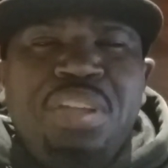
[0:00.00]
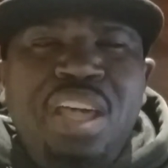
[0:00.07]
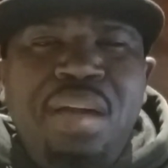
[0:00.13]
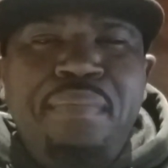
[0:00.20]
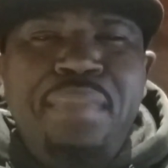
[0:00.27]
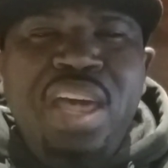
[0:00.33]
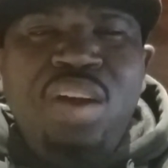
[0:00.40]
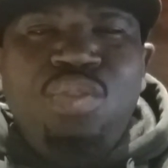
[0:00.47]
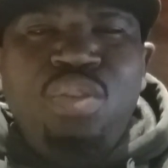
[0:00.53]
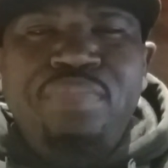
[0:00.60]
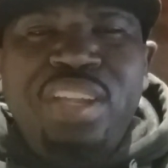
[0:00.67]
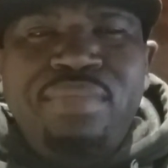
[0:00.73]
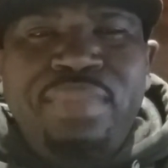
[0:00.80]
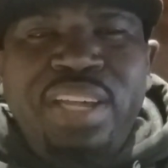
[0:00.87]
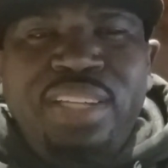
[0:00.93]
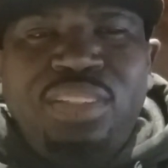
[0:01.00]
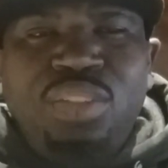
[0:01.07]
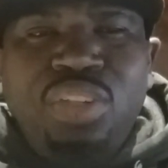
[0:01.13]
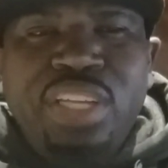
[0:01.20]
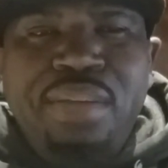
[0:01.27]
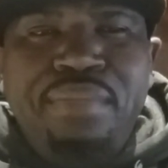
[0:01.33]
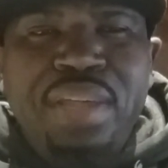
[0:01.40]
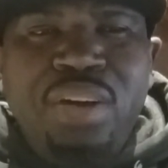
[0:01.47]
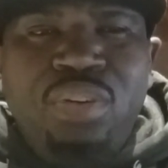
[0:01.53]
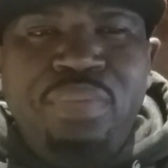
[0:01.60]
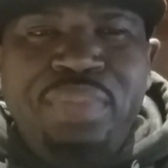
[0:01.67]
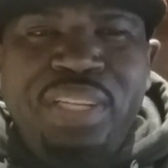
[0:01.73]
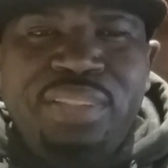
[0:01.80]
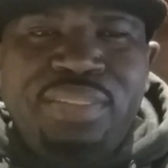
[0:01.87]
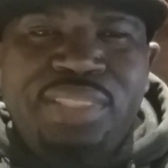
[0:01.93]
get mad with me, man. Don't get mad with
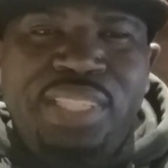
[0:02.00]
me.